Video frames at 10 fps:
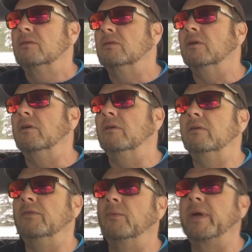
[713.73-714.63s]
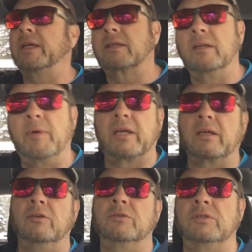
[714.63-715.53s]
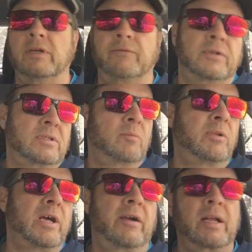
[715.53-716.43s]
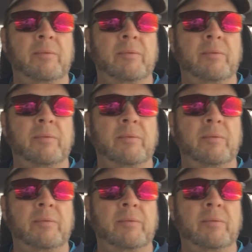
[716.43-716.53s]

So the wings are going to make a huge difference in the plowing.